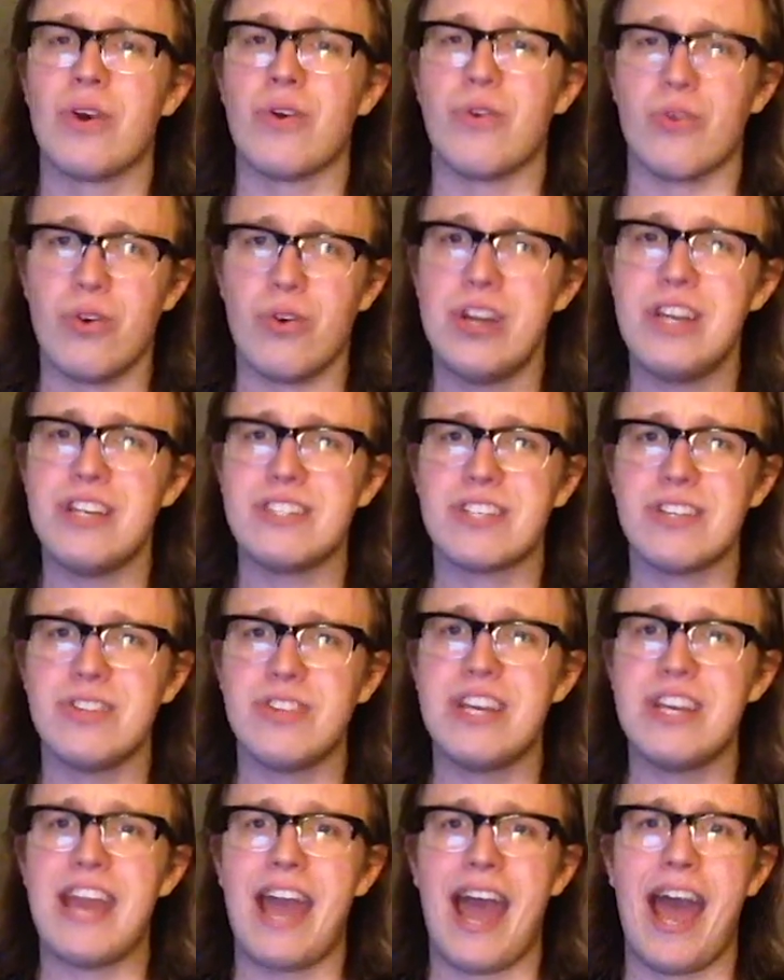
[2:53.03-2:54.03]

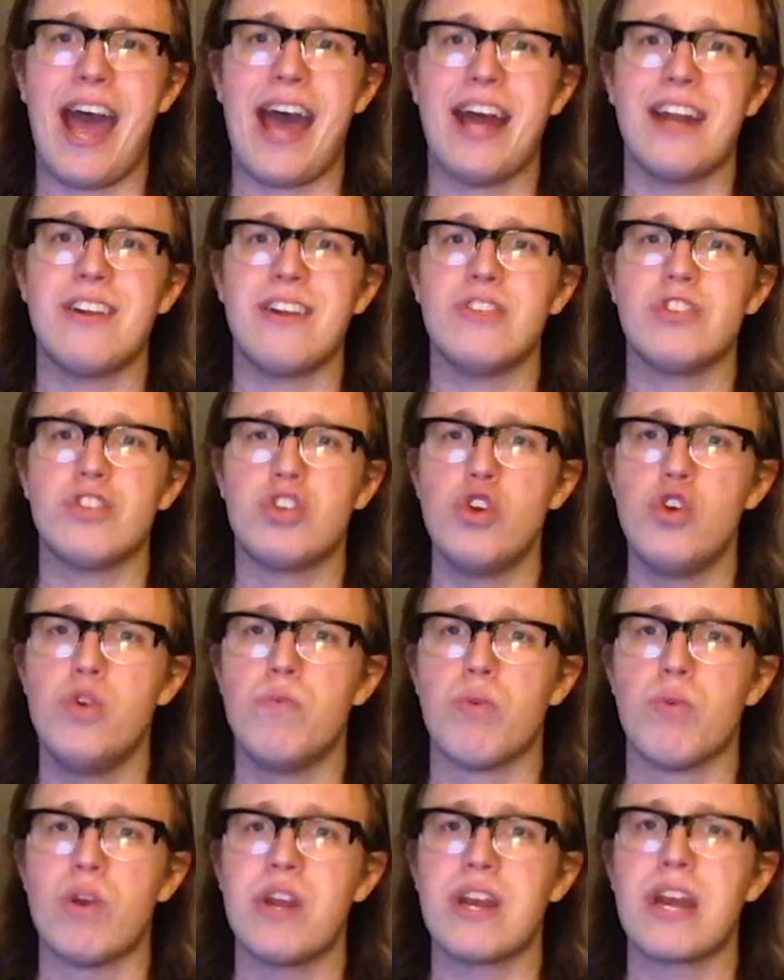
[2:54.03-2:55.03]
recently had to
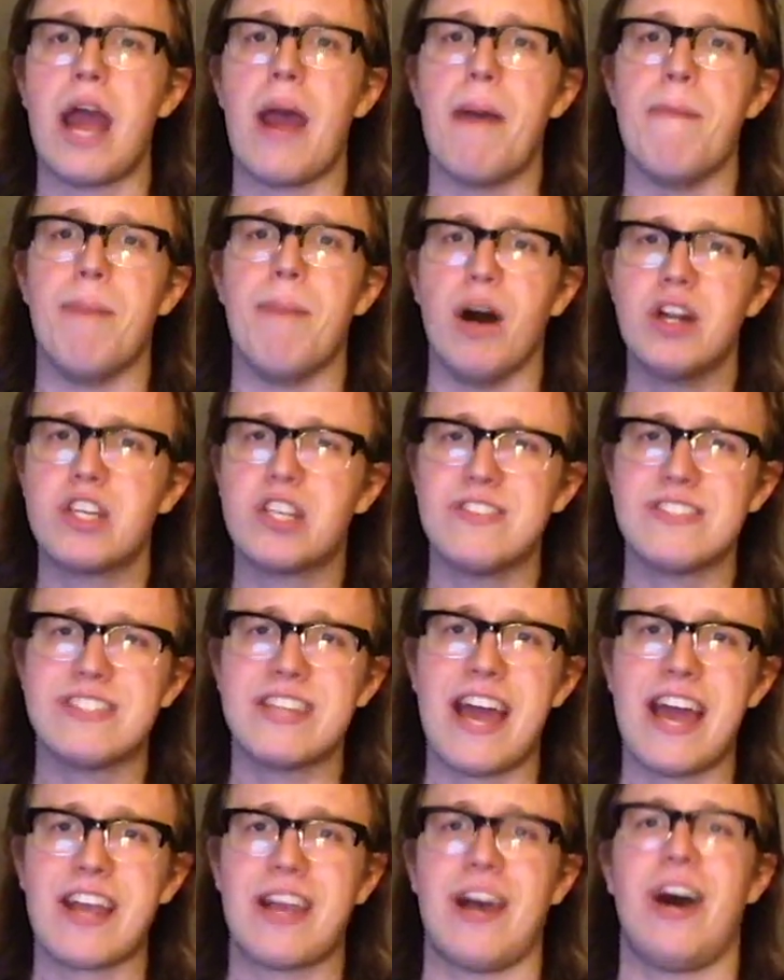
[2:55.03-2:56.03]
bring a bunch of
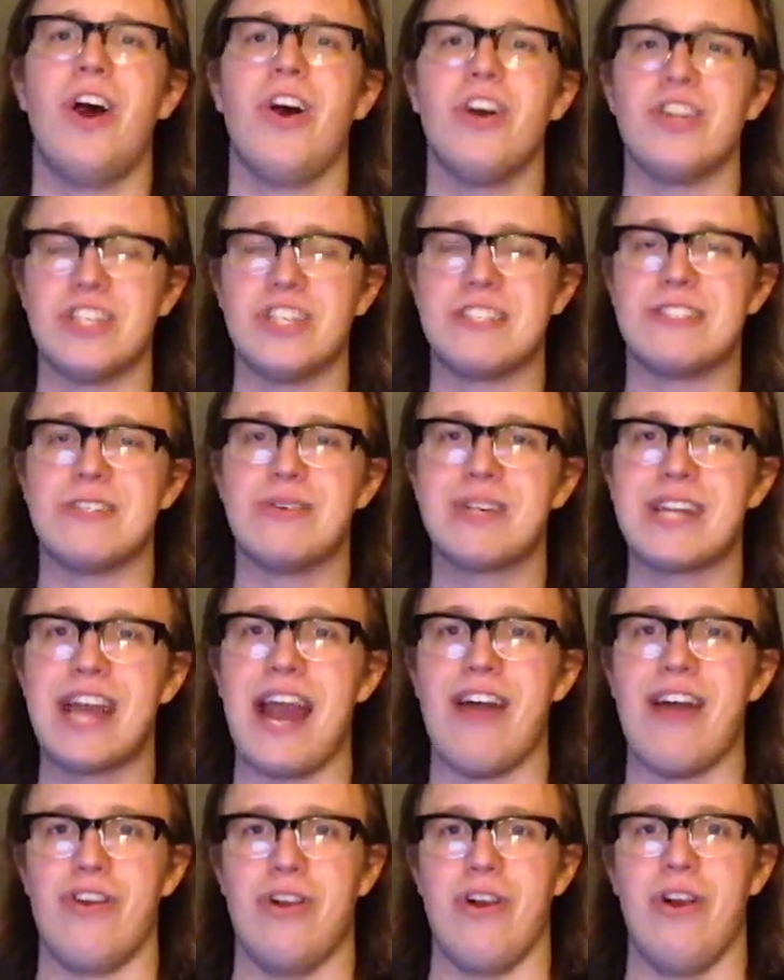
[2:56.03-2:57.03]
psychologists
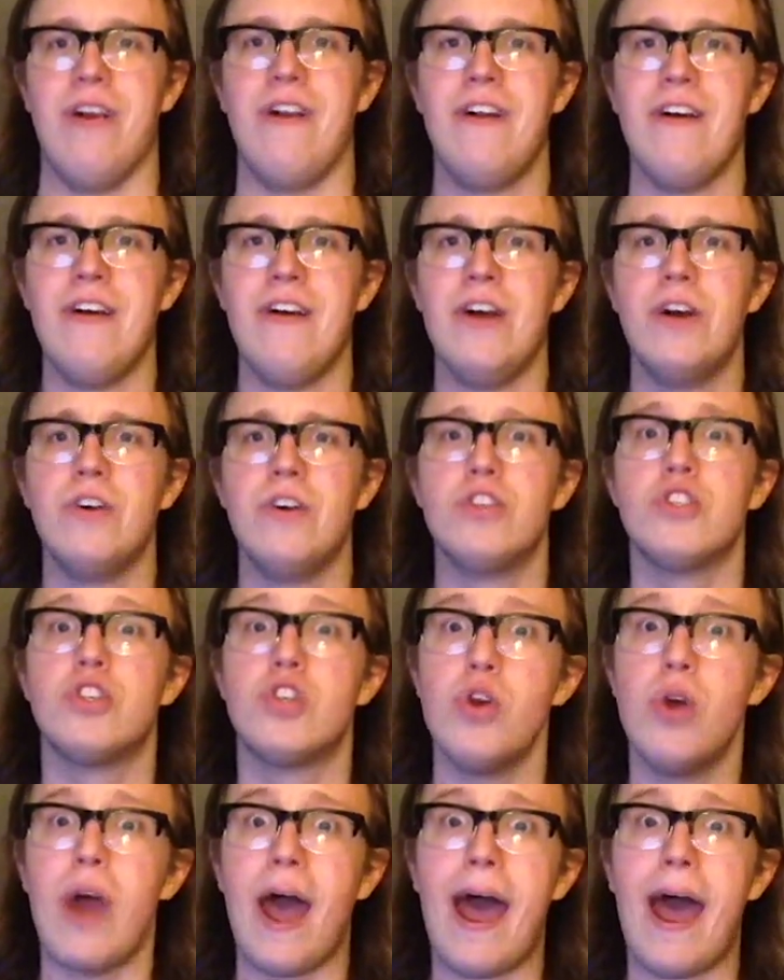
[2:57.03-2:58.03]
together
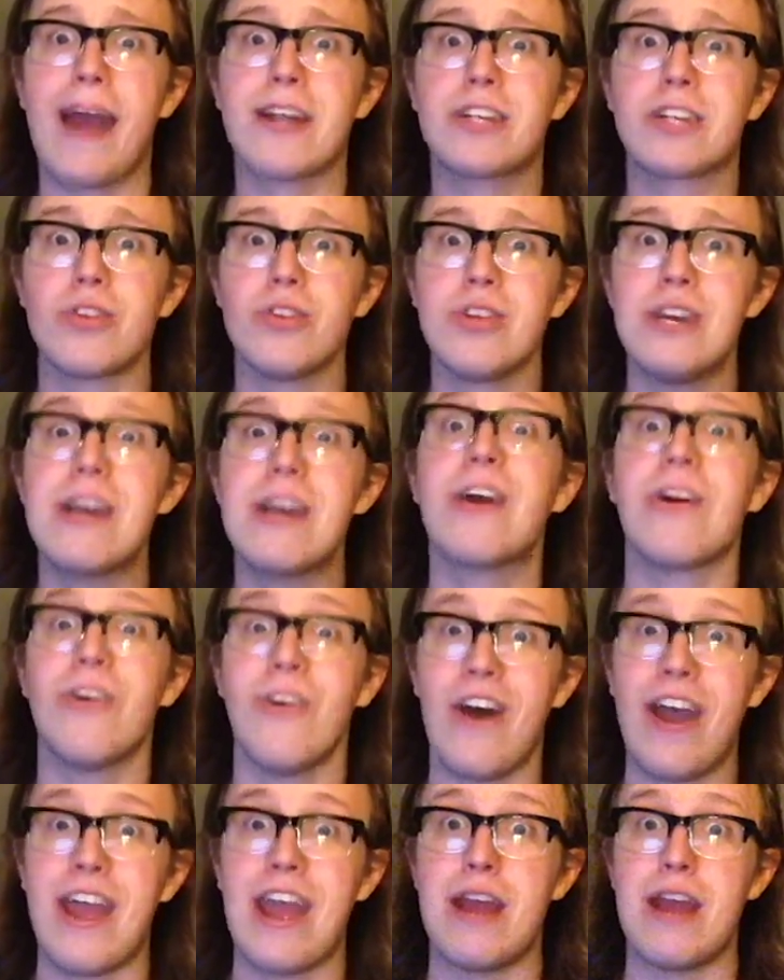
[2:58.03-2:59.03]
to actually
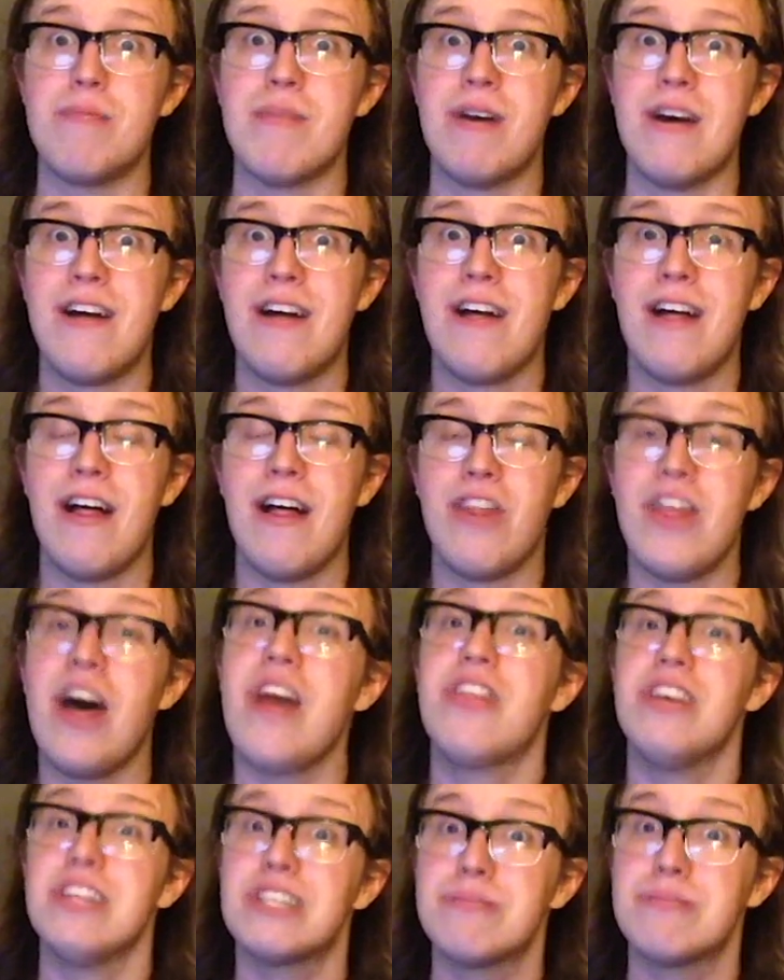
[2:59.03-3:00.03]
claim
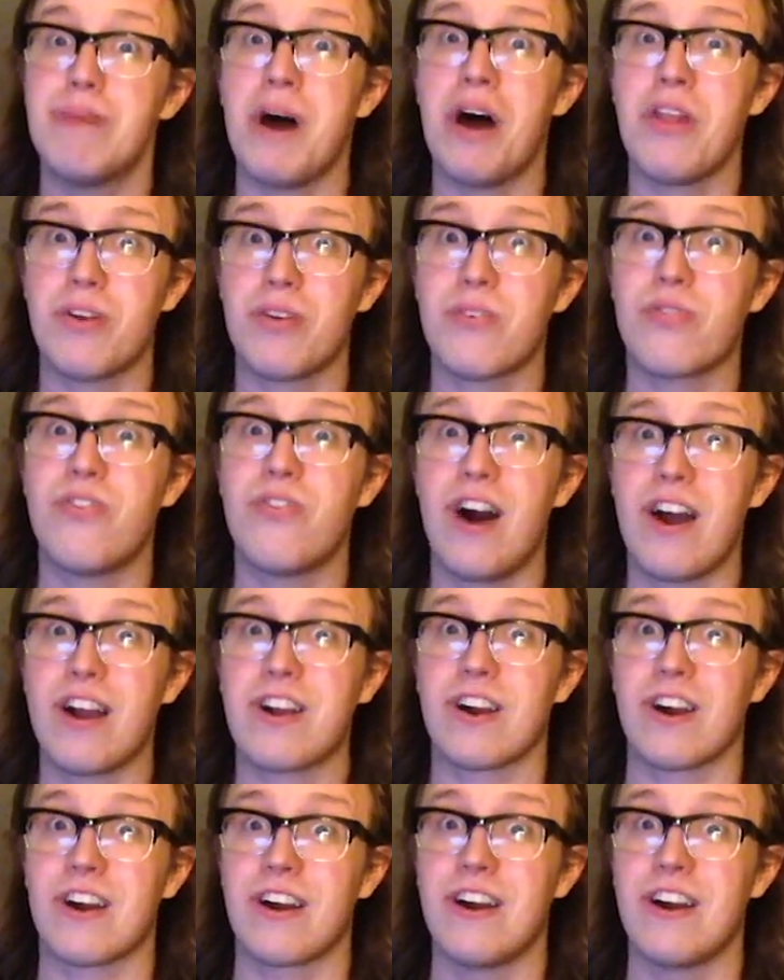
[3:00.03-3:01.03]
that this
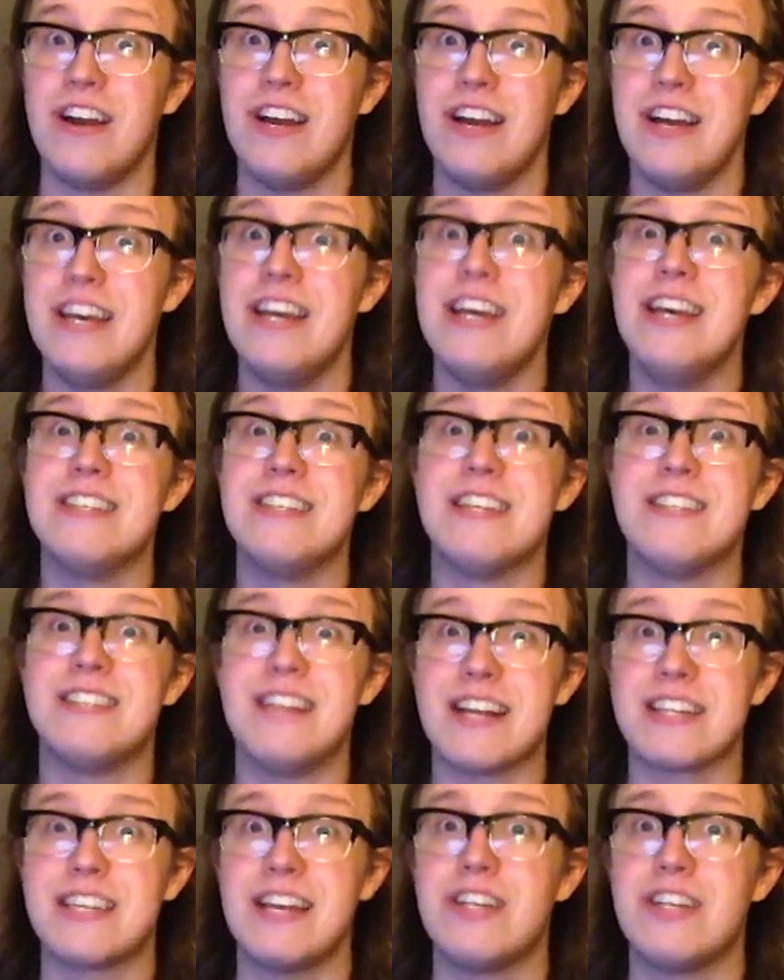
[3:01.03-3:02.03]
motherfucker is
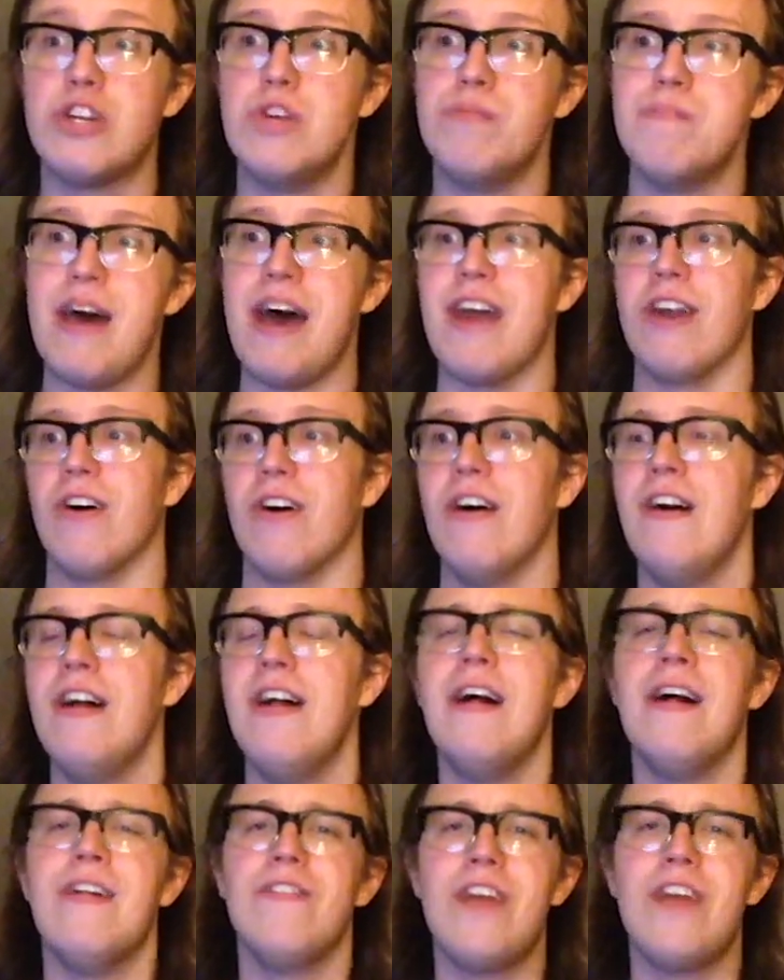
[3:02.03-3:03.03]
addicted to metal.
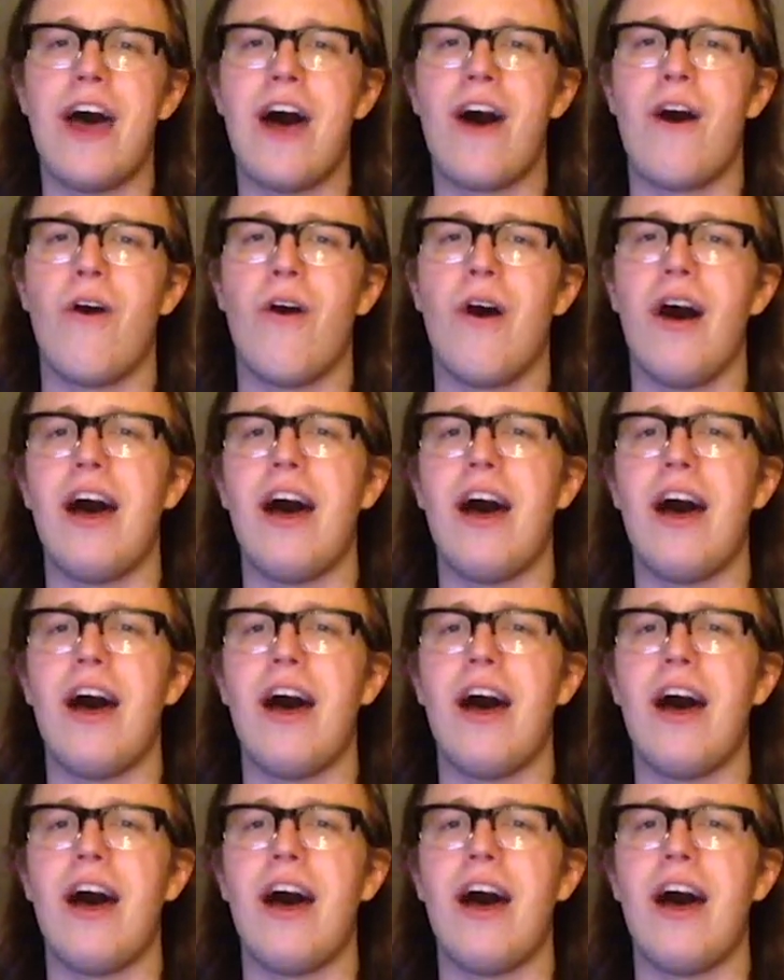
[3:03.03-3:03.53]
Now,